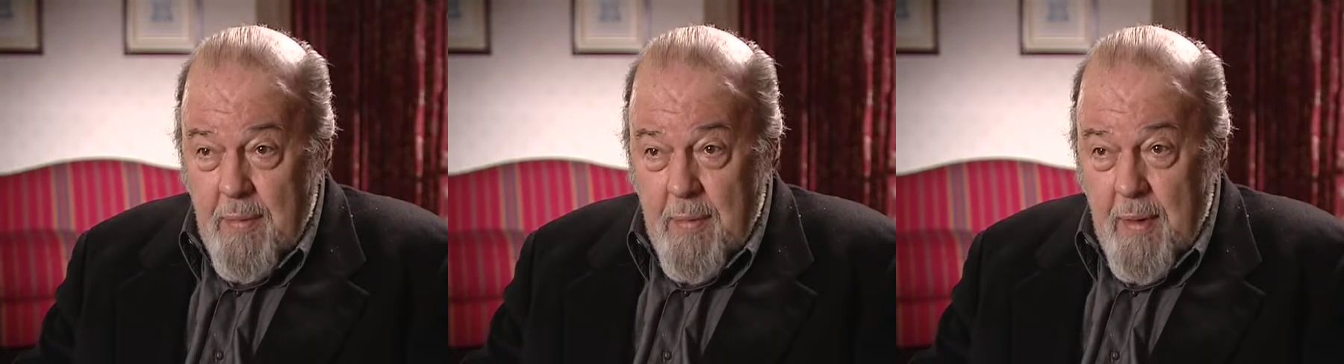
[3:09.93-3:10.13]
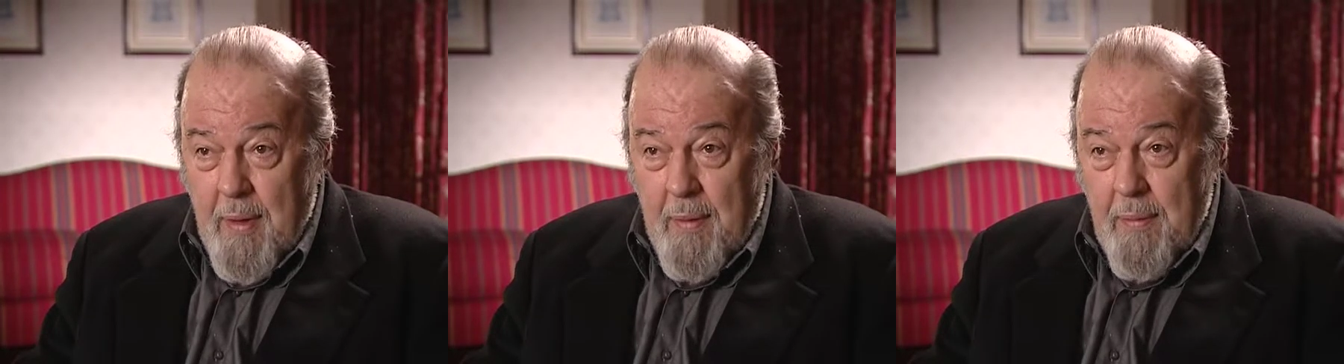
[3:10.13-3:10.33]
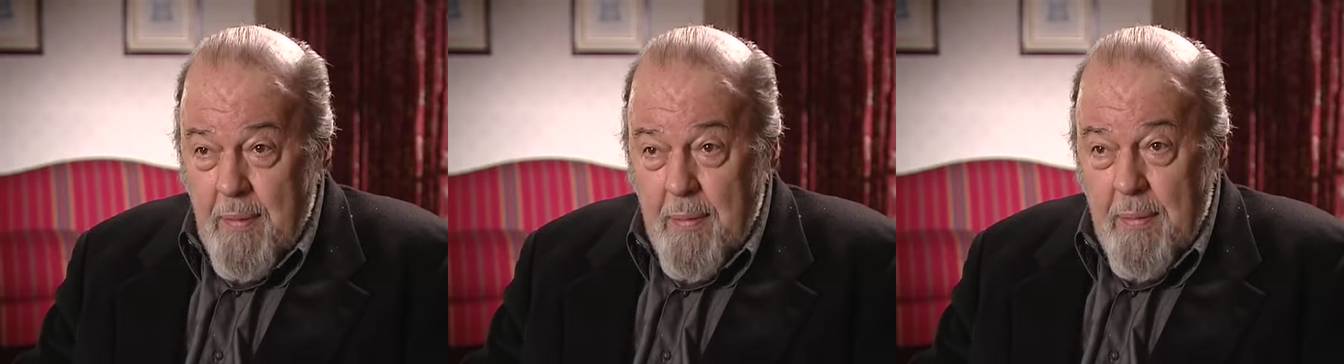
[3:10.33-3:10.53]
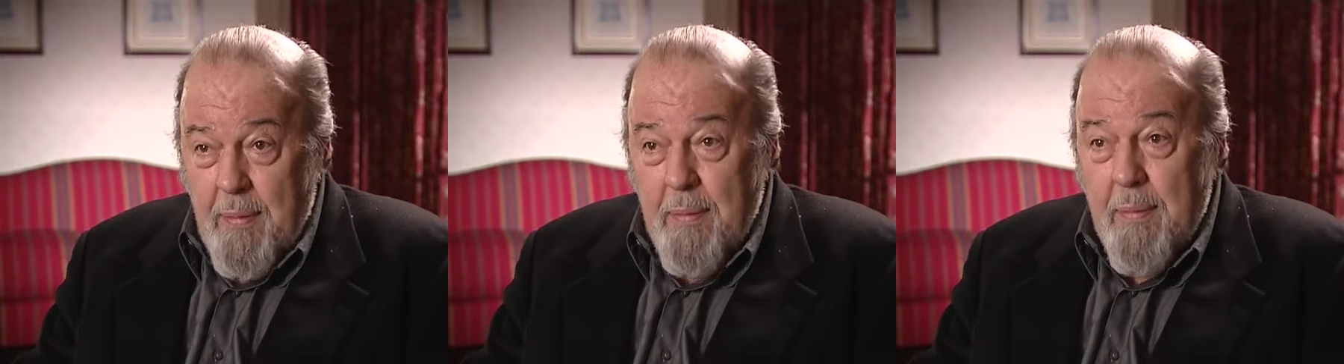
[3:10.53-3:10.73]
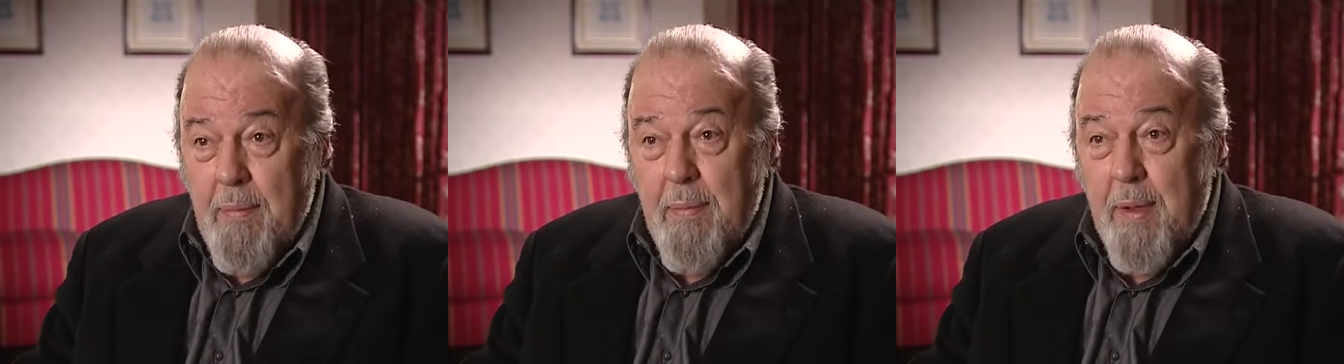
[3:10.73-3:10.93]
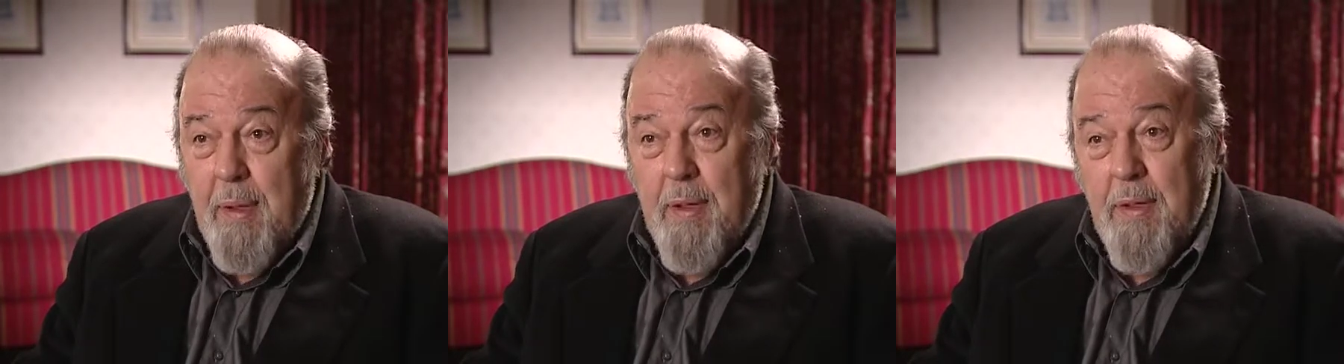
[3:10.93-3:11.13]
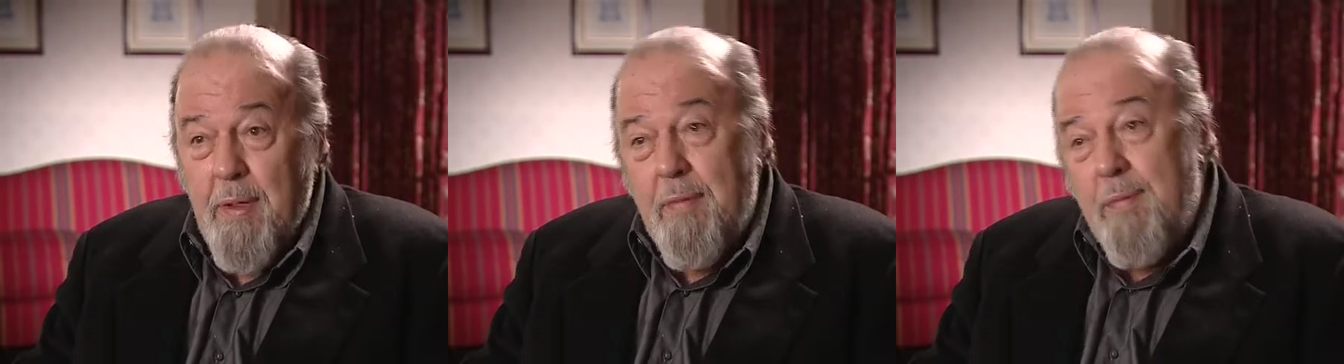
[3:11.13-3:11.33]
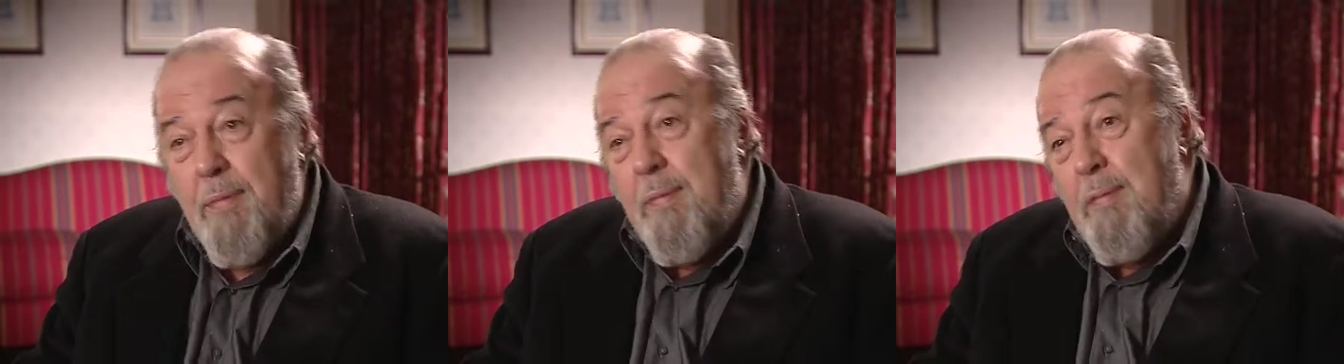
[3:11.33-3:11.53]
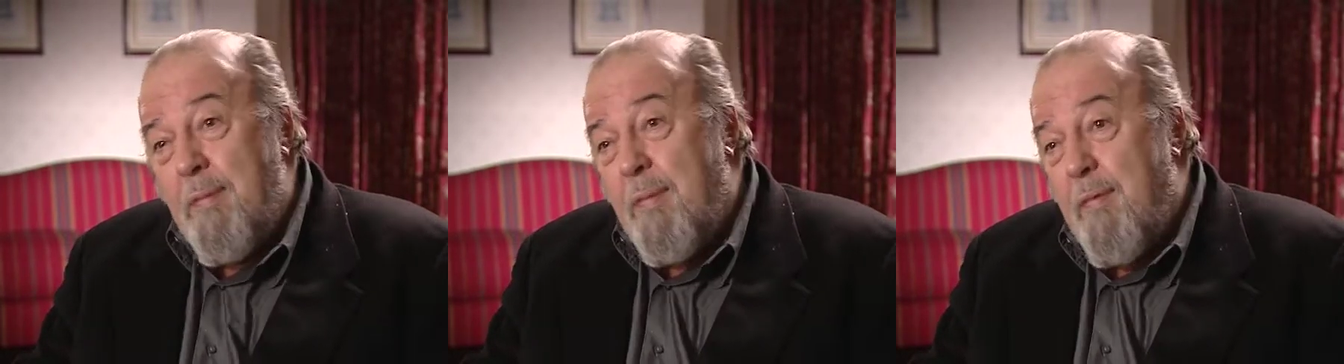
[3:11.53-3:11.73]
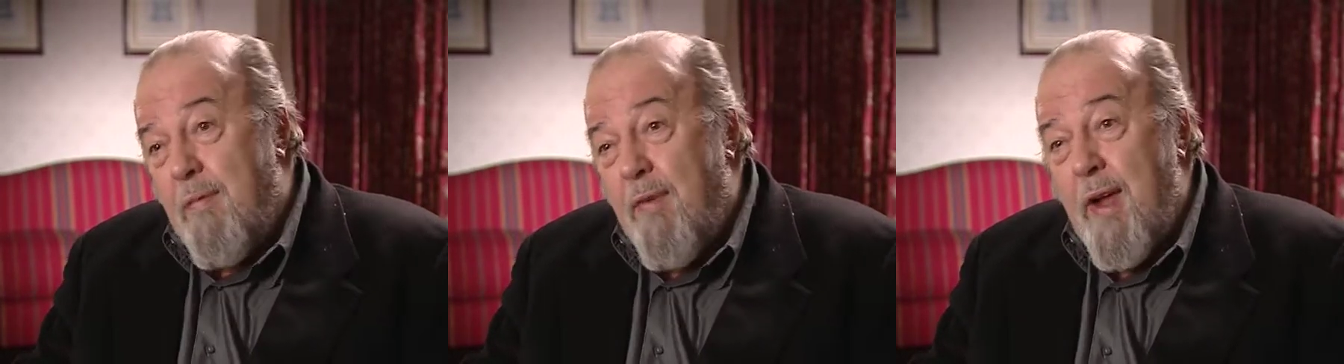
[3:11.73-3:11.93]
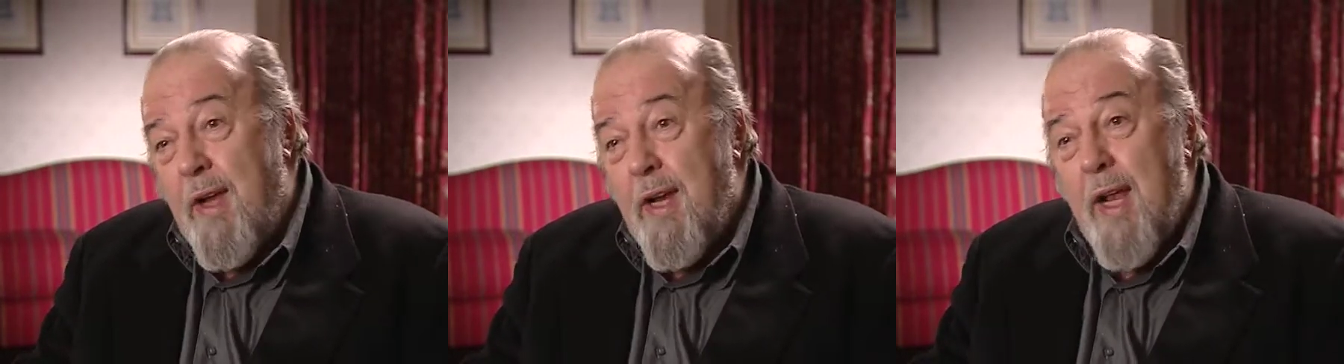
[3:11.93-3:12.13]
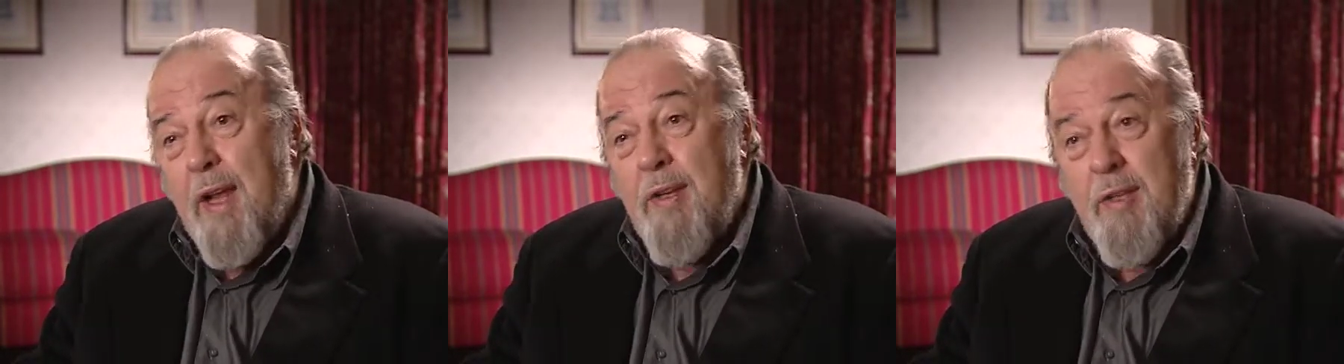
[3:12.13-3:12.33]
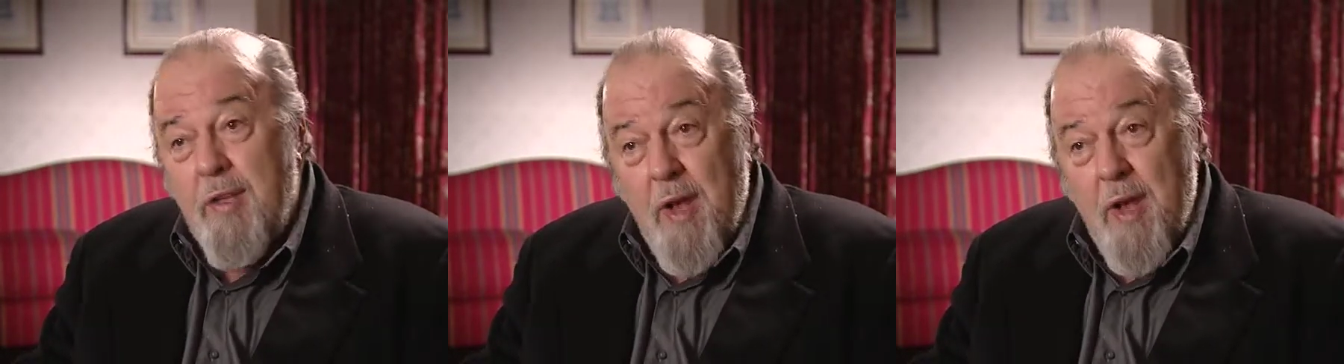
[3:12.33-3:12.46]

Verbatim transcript: um, because of finance.